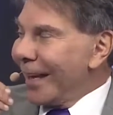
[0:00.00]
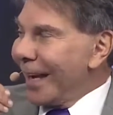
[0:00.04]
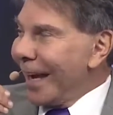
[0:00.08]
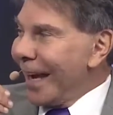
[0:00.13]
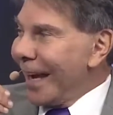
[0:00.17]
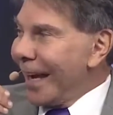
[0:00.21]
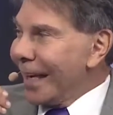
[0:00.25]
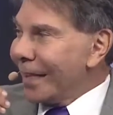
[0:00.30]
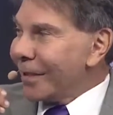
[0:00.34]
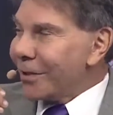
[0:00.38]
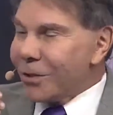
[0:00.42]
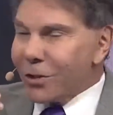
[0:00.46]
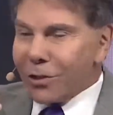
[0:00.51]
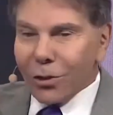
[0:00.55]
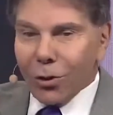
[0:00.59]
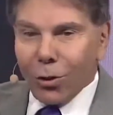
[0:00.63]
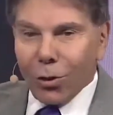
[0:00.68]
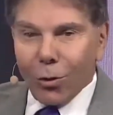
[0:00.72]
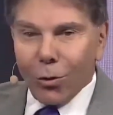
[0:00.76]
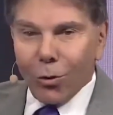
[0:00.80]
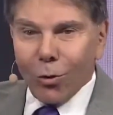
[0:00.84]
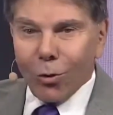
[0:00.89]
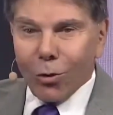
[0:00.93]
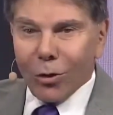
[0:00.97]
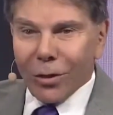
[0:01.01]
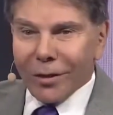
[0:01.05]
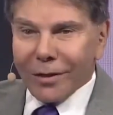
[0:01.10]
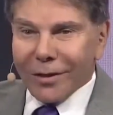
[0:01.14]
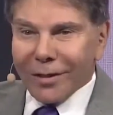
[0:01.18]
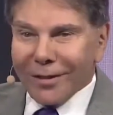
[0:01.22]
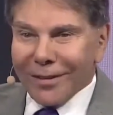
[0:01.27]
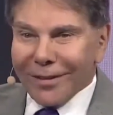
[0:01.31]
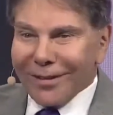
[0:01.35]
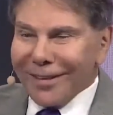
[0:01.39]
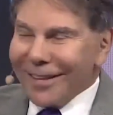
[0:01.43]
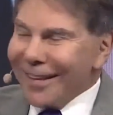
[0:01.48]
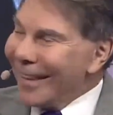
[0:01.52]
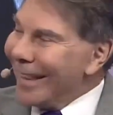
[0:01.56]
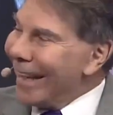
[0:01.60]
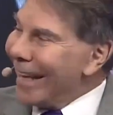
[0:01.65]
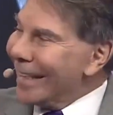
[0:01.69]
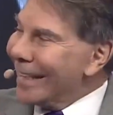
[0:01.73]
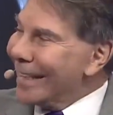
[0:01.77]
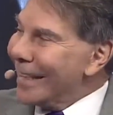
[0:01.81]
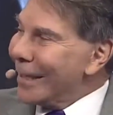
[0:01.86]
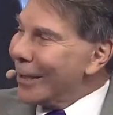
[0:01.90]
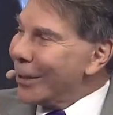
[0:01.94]
and so
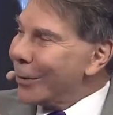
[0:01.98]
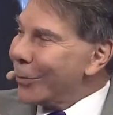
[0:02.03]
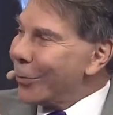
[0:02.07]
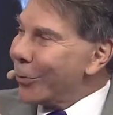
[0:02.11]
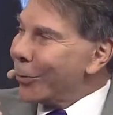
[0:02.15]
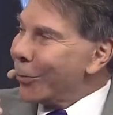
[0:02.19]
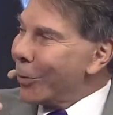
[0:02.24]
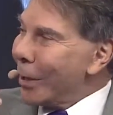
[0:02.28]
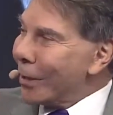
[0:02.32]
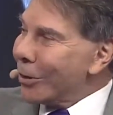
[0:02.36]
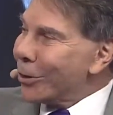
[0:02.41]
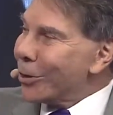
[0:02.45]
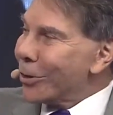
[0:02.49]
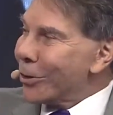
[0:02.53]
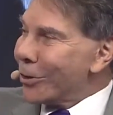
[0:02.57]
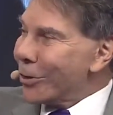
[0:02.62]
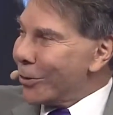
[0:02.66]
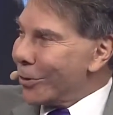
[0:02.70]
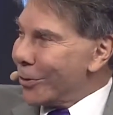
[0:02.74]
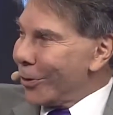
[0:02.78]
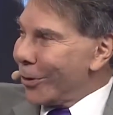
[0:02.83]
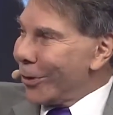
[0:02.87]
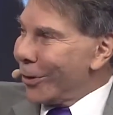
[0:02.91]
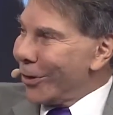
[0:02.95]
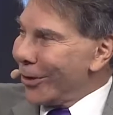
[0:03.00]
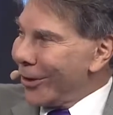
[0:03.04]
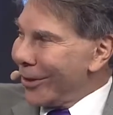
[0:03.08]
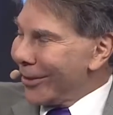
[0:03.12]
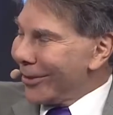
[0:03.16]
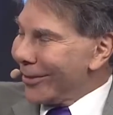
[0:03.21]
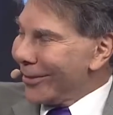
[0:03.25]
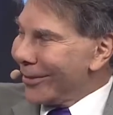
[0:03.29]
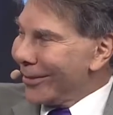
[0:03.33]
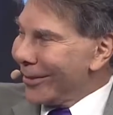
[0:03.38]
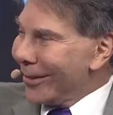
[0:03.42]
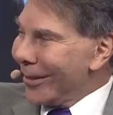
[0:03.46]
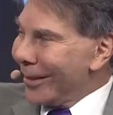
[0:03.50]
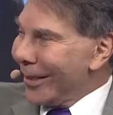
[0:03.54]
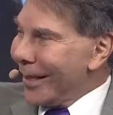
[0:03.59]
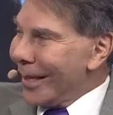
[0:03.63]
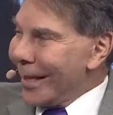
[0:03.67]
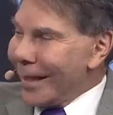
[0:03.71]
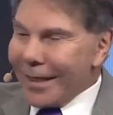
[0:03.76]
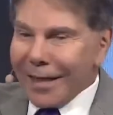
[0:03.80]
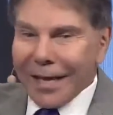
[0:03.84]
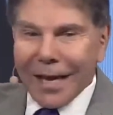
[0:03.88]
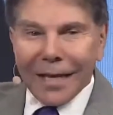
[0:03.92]
they didn't register
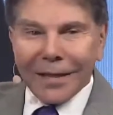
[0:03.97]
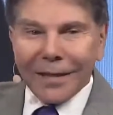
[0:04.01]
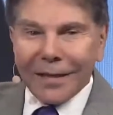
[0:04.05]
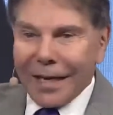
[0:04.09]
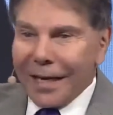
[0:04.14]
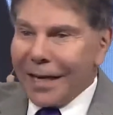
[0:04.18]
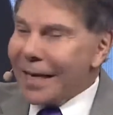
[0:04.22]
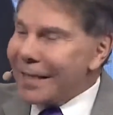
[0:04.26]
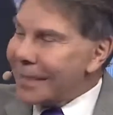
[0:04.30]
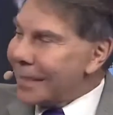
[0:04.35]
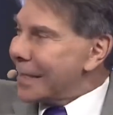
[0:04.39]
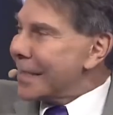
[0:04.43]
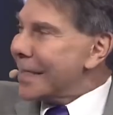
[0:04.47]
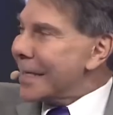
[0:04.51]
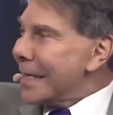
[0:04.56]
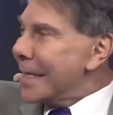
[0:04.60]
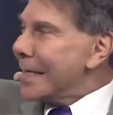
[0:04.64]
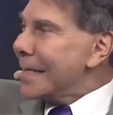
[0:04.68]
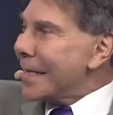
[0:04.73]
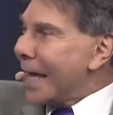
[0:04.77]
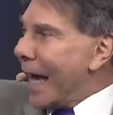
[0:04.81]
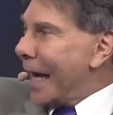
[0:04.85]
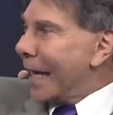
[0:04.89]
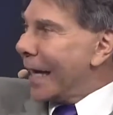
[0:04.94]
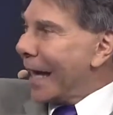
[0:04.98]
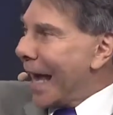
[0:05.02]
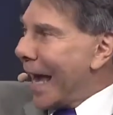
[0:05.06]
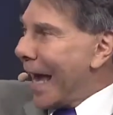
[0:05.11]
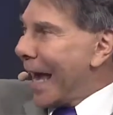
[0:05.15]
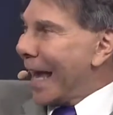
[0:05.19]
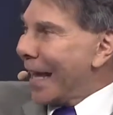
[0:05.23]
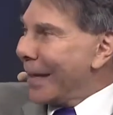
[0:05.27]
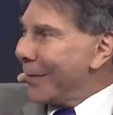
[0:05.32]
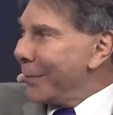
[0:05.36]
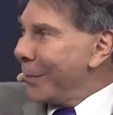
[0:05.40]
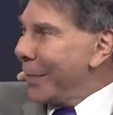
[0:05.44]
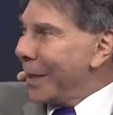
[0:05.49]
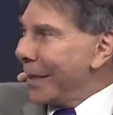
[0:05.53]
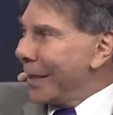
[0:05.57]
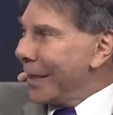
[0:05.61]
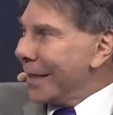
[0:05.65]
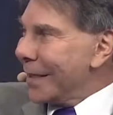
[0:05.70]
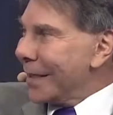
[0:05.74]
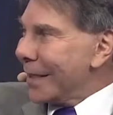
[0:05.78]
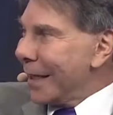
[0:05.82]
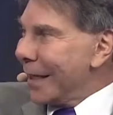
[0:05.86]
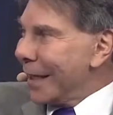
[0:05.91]
that they had seen that ad
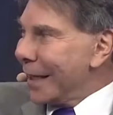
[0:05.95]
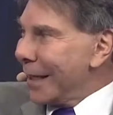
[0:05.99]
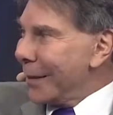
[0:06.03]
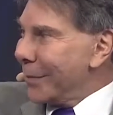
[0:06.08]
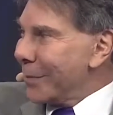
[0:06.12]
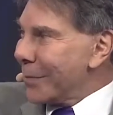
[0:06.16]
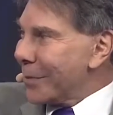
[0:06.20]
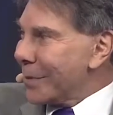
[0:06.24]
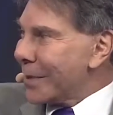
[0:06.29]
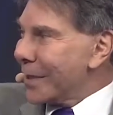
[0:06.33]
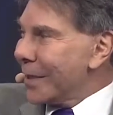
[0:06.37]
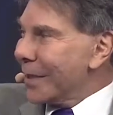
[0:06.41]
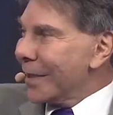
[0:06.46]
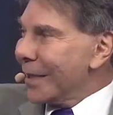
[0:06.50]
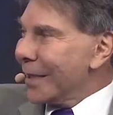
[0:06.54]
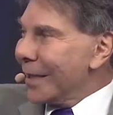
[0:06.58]
many times,